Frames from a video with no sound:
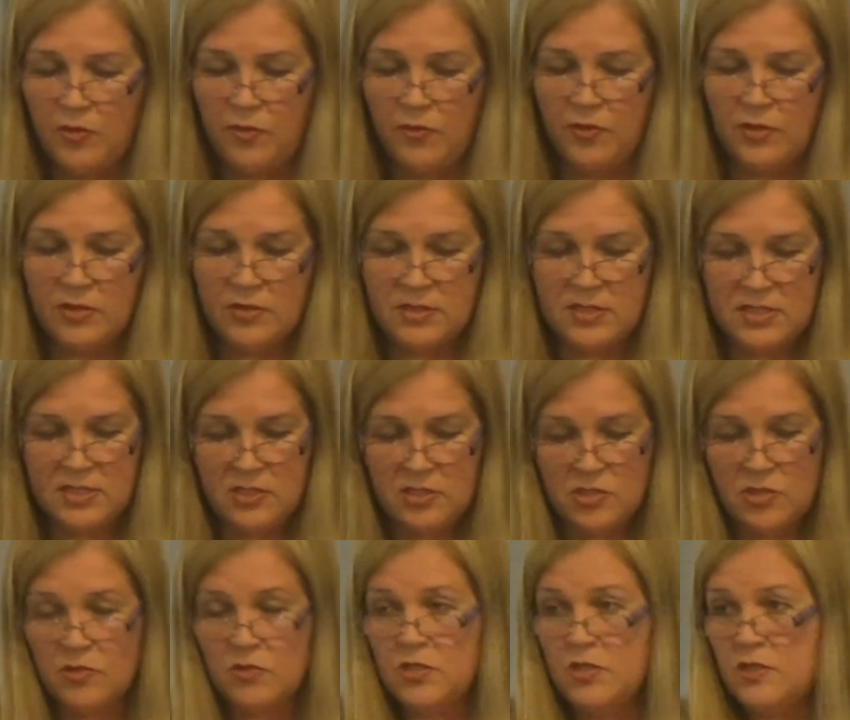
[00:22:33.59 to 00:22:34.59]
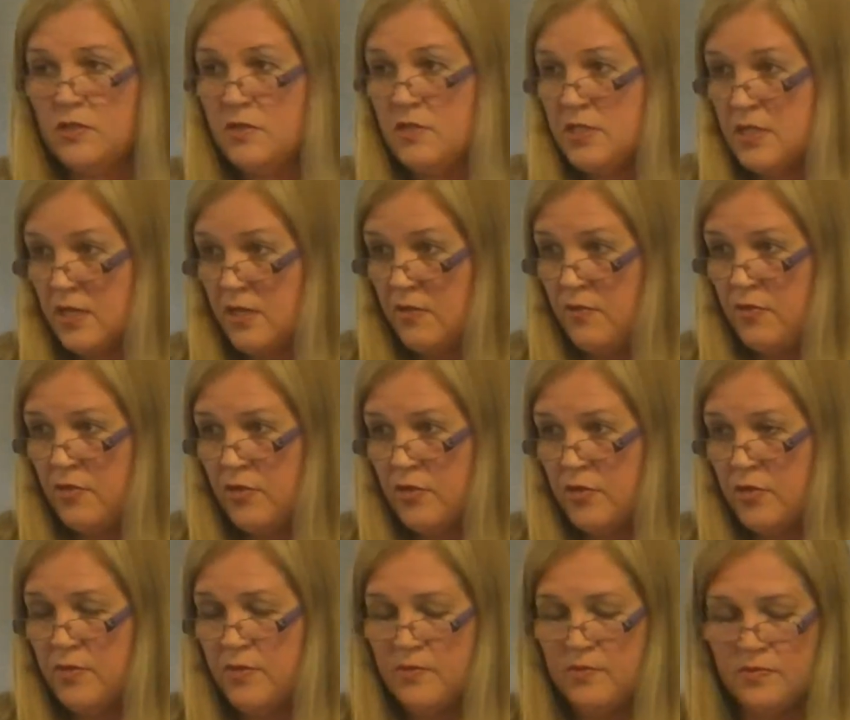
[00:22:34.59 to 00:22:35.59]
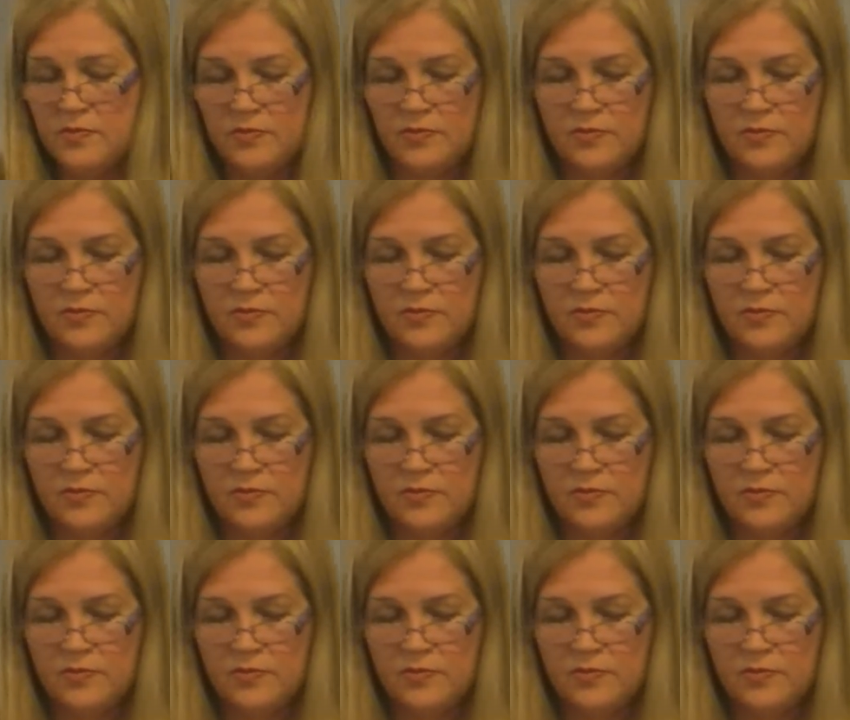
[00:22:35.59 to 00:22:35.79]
of Francisco Xavier.